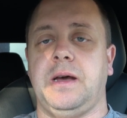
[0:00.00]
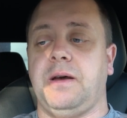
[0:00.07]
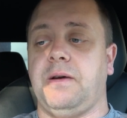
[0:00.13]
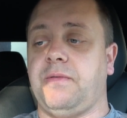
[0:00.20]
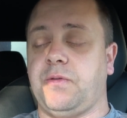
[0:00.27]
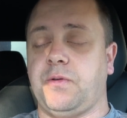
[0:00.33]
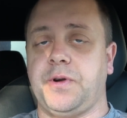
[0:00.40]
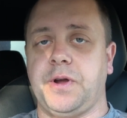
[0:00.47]

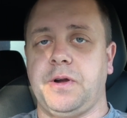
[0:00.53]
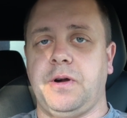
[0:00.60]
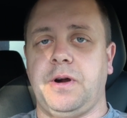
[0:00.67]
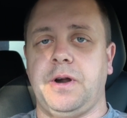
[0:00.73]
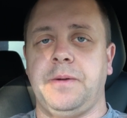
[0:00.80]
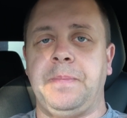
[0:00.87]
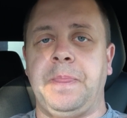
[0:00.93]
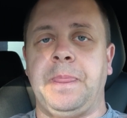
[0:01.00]
for the
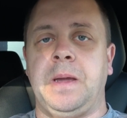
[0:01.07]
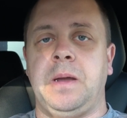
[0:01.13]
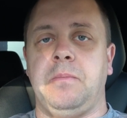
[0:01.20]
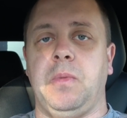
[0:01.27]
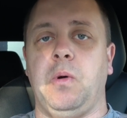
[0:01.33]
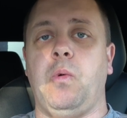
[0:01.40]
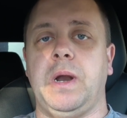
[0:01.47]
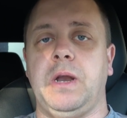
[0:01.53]
car.
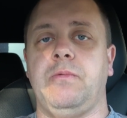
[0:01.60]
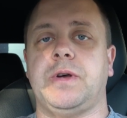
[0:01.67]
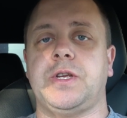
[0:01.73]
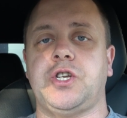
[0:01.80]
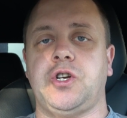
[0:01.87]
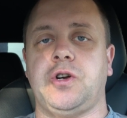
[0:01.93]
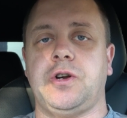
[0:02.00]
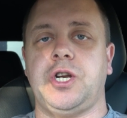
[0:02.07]
But when it
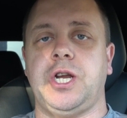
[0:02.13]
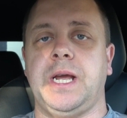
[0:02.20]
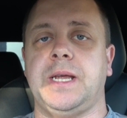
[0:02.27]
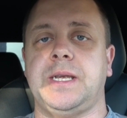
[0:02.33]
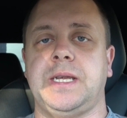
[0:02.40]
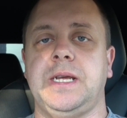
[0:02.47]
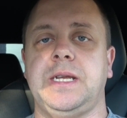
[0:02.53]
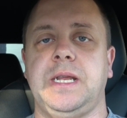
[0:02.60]
was charging
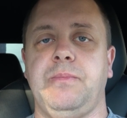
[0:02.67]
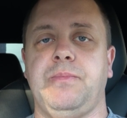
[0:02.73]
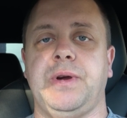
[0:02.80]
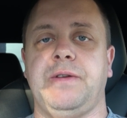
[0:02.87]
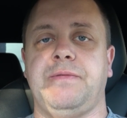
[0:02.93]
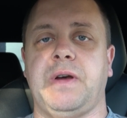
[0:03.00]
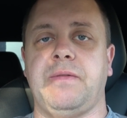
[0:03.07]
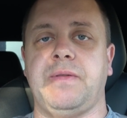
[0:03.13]
at
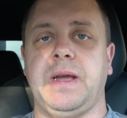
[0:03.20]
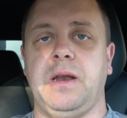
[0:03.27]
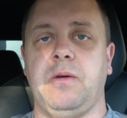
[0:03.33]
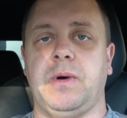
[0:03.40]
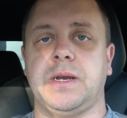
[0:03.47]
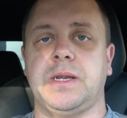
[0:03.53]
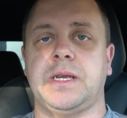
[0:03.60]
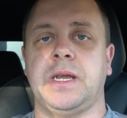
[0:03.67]
16.5
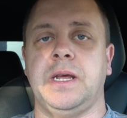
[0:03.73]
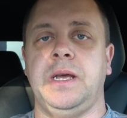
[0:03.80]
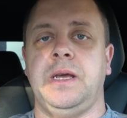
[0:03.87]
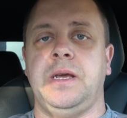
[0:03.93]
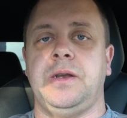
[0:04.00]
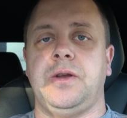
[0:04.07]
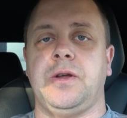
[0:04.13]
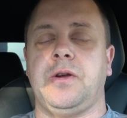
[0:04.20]
kilowatts,
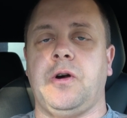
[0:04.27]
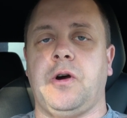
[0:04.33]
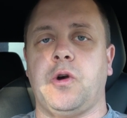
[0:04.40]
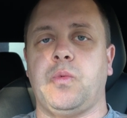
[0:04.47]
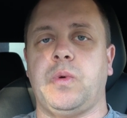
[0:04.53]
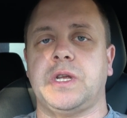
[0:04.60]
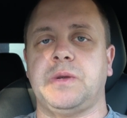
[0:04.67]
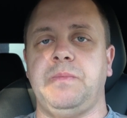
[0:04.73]
the car
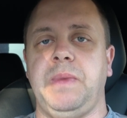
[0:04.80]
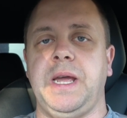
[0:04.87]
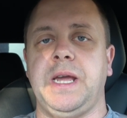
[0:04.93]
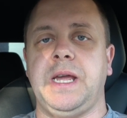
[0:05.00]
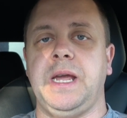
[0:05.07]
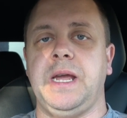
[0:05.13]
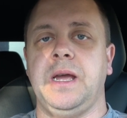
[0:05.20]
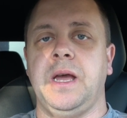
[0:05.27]
was
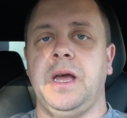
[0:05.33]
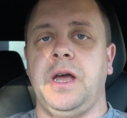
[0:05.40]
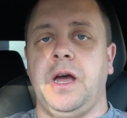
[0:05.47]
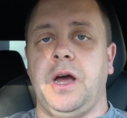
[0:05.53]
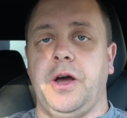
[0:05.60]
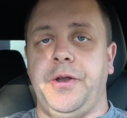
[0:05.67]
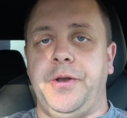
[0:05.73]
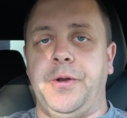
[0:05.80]
making
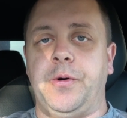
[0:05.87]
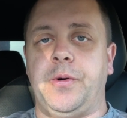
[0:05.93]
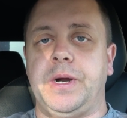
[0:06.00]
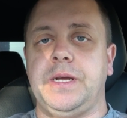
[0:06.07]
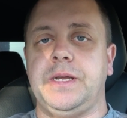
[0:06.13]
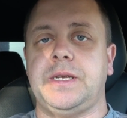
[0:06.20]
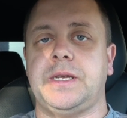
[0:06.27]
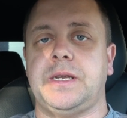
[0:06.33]
a
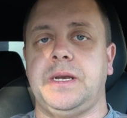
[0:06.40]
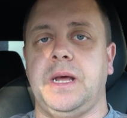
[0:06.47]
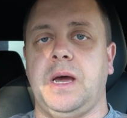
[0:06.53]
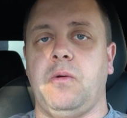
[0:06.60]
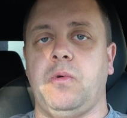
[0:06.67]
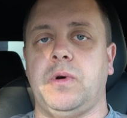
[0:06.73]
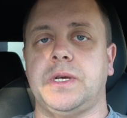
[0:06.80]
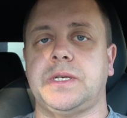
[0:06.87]
noise
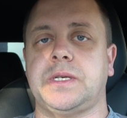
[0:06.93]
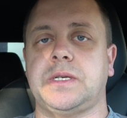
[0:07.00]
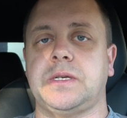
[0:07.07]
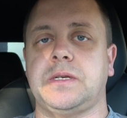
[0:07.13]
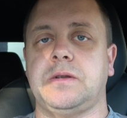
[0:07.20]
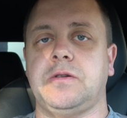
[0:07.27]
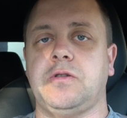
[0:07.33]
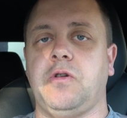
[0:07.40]
that was
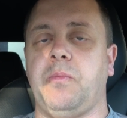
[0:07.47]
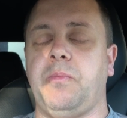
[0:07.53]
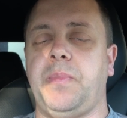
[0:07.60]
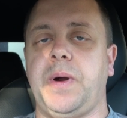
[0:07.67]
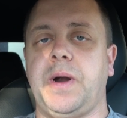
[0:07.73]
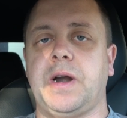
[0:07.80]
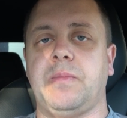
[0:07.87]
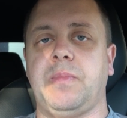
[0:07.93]

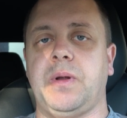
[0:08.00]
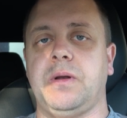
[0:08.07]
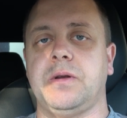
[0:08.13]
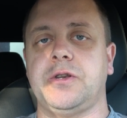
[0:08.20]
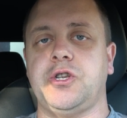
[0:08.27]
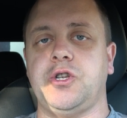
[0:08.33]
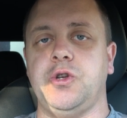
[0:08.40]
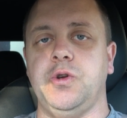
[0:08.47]
comparable
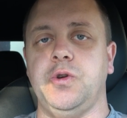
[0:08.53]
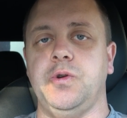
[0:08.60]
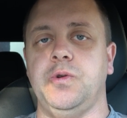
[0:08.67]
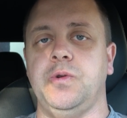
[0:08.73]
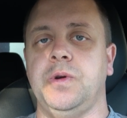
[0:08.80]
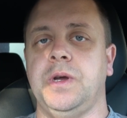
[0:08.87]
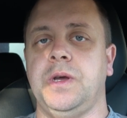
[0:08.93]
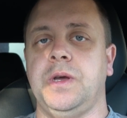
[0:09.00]
to